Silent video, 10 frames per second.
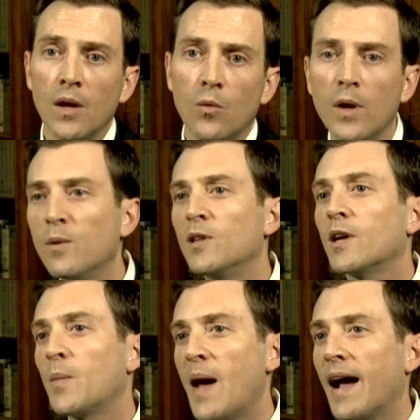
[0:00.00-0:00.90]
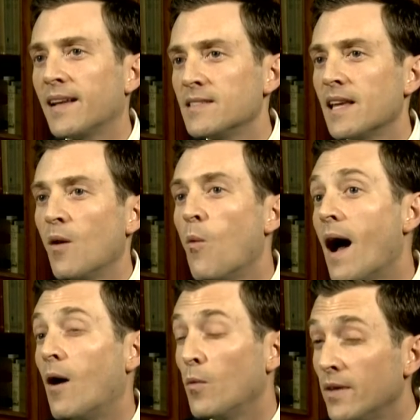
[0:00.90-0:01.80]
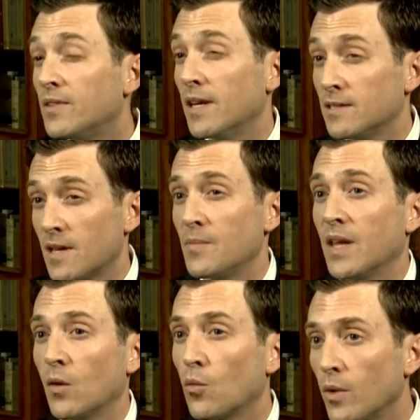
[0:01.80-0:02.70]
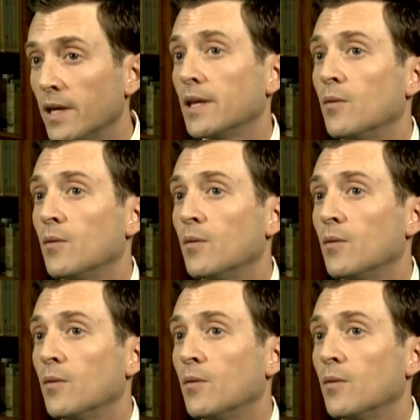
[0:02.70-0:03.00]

we would look back and say, wow, we've done something really,